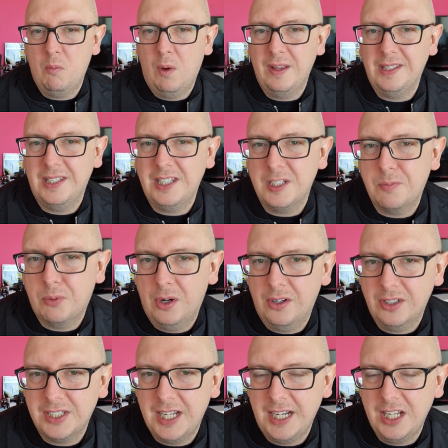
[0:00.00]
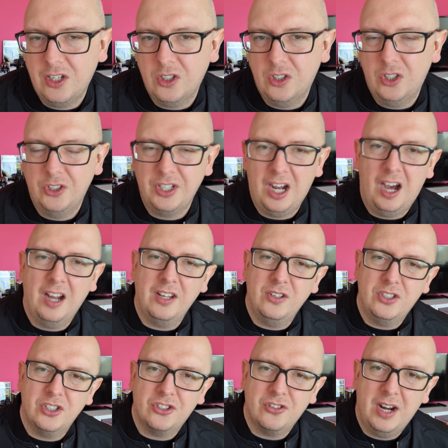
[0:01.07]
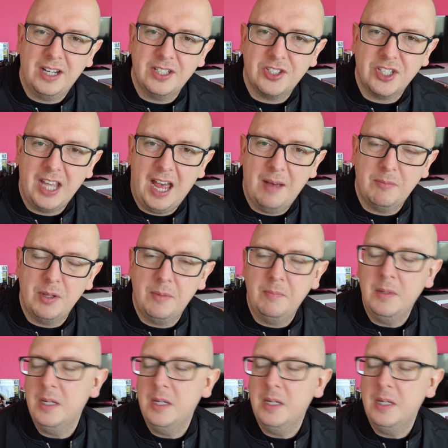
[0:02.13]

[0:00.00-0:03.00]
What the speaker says: whether this product's any good, are you just trying to scam them?